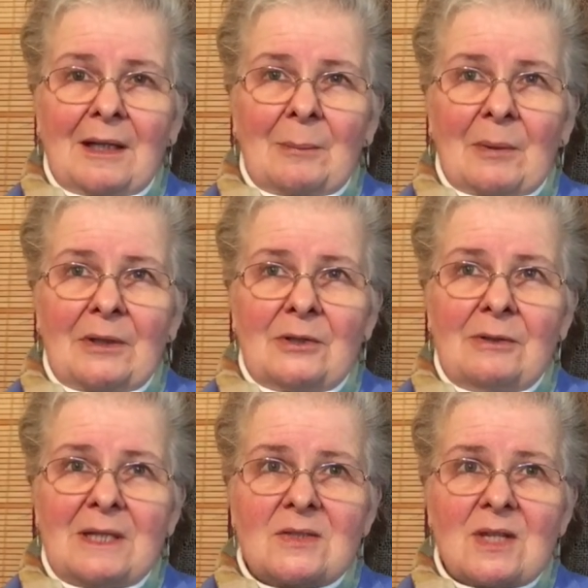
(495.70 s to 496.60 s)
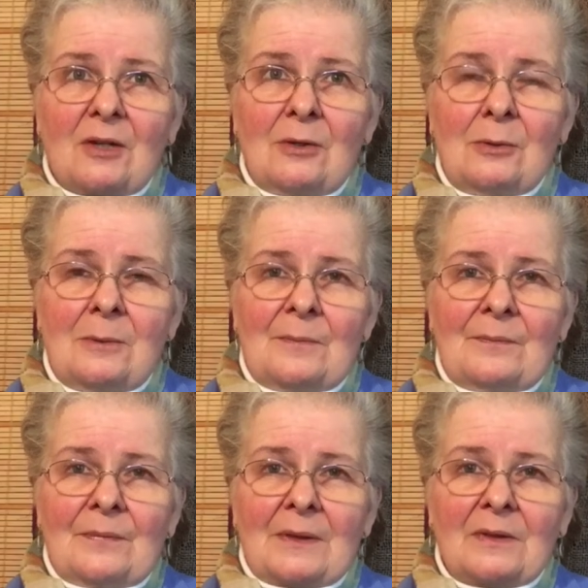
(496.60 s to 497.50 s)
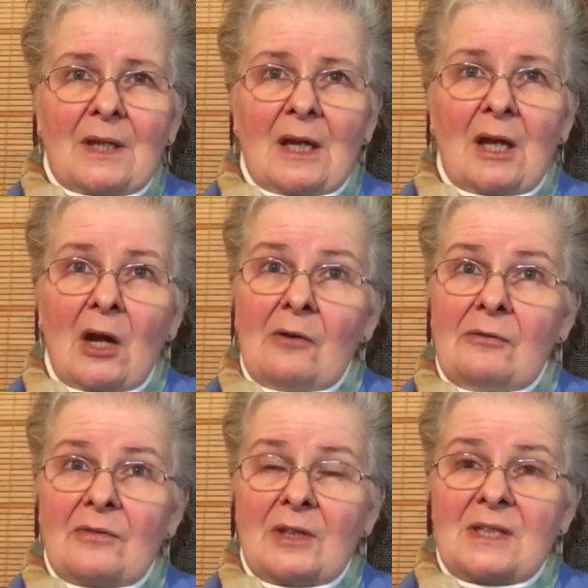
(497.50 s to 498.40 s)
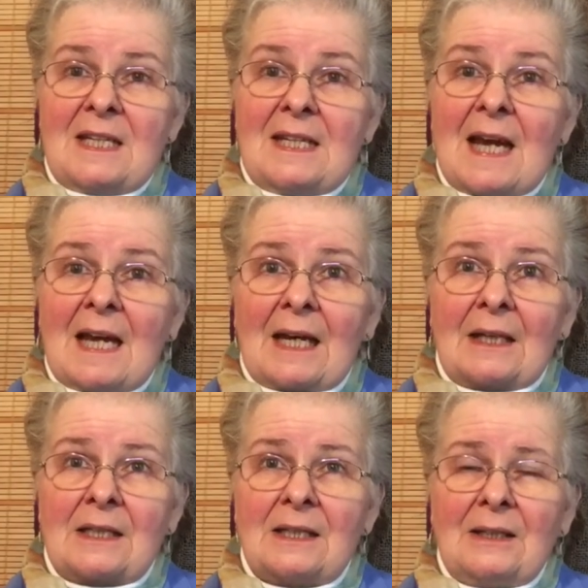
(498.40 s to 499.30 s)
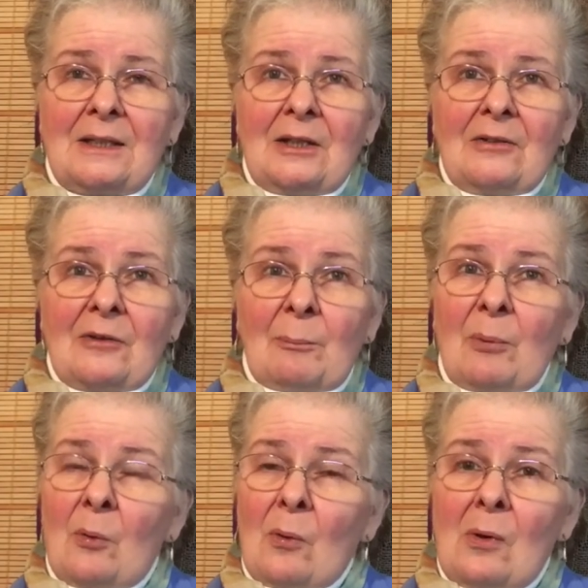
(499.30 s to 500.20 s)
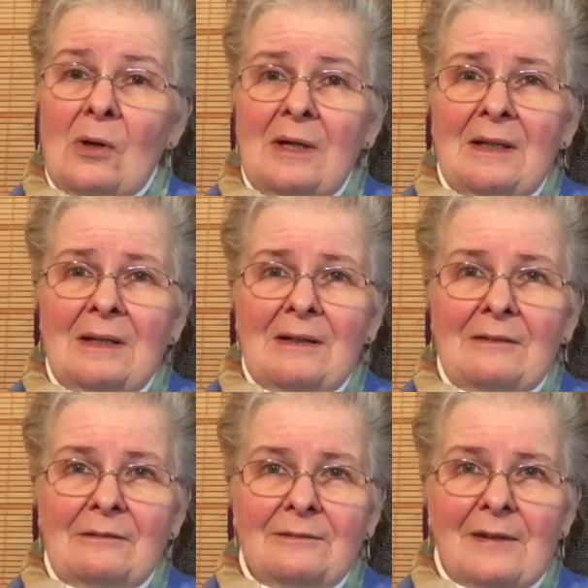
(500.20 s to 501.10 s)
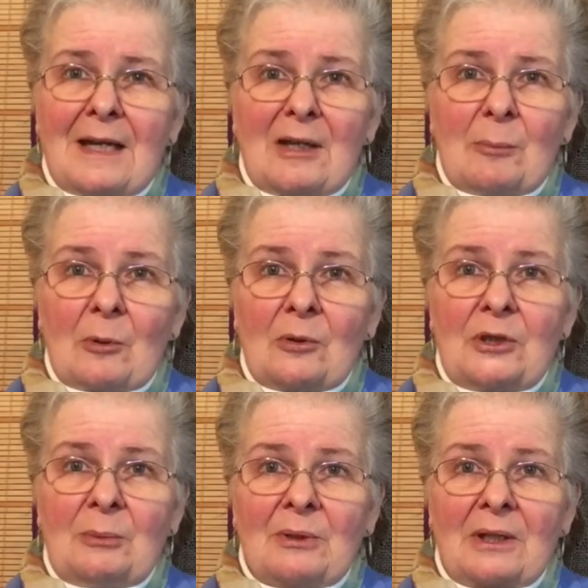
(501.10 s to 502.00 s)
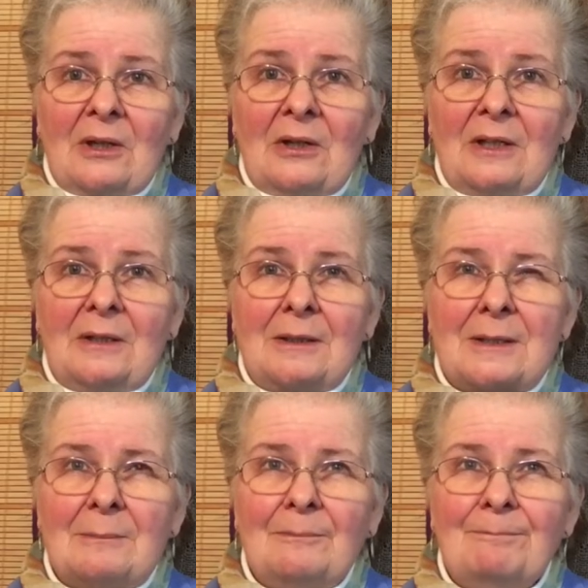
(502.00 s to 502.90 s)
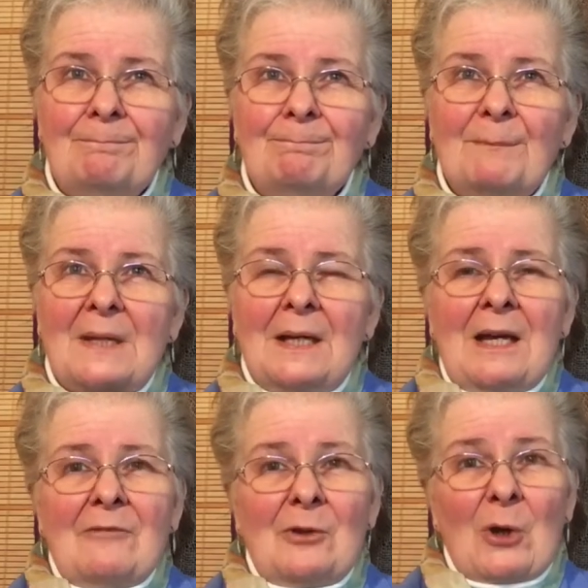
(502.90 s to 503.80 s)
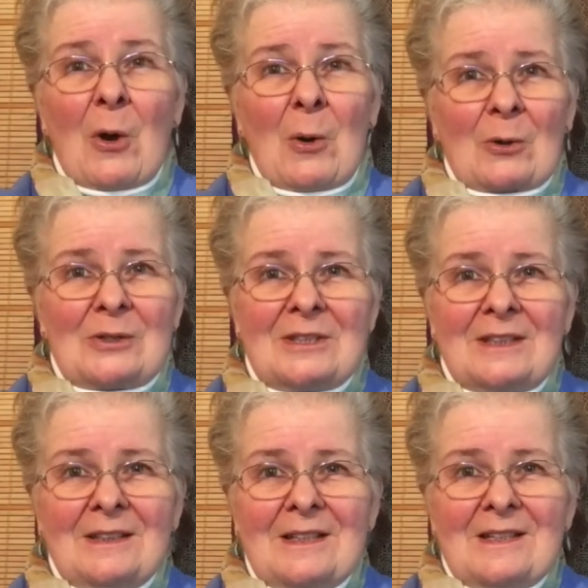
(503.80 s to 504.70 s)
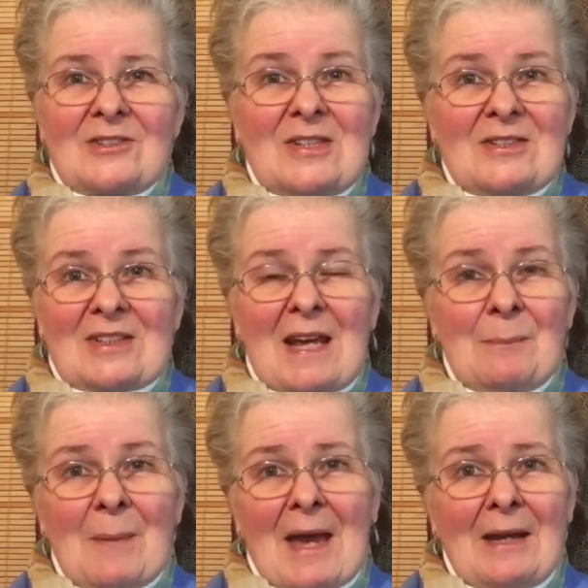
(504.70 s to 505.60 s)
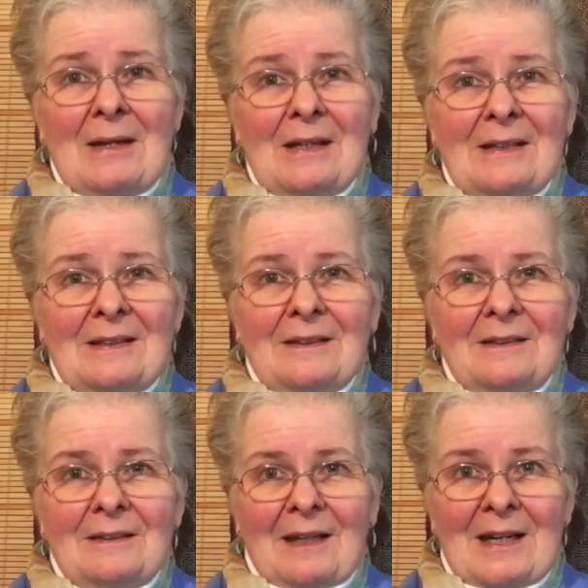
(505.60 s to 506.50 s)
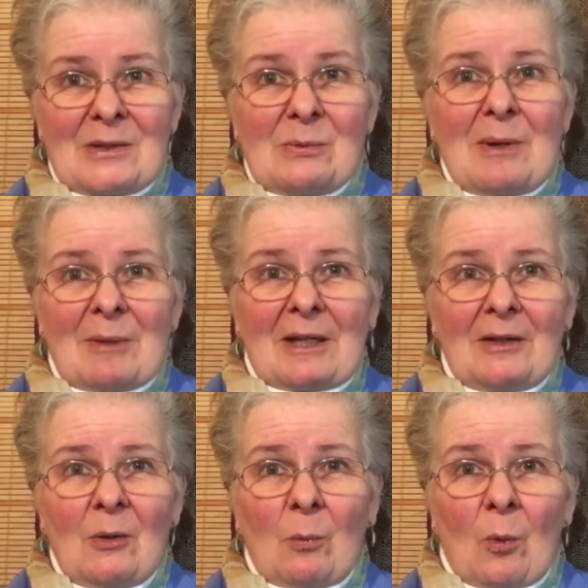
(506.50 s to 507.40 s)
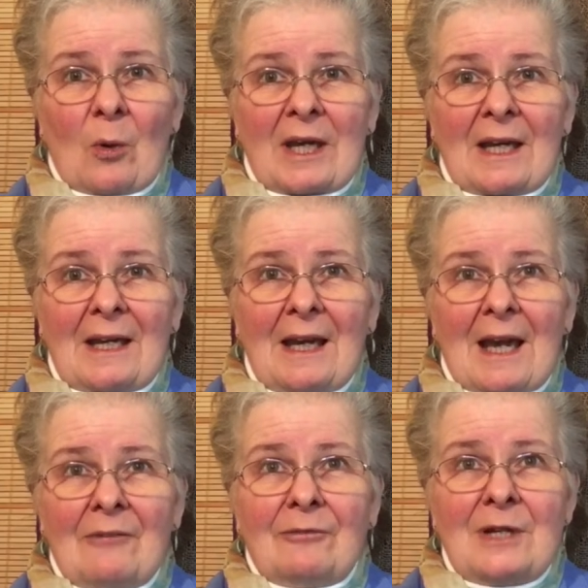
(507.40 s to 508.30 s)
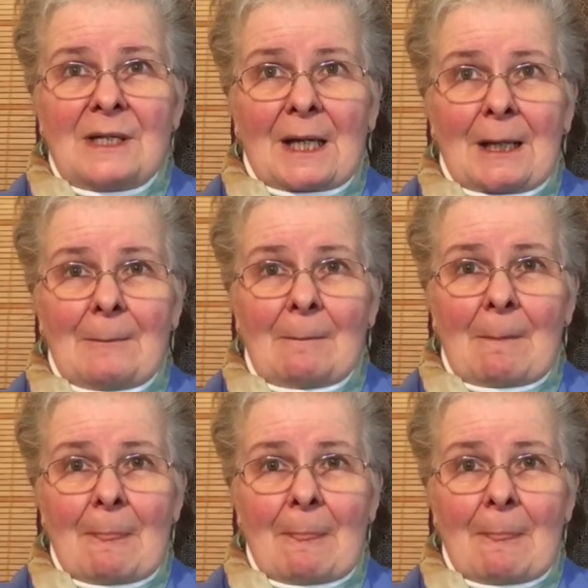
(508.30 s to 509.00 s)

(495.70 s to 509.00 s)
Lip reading: and by doing so, the love that he had for poor, fallible humankind. For God sees dead men and women walking every day.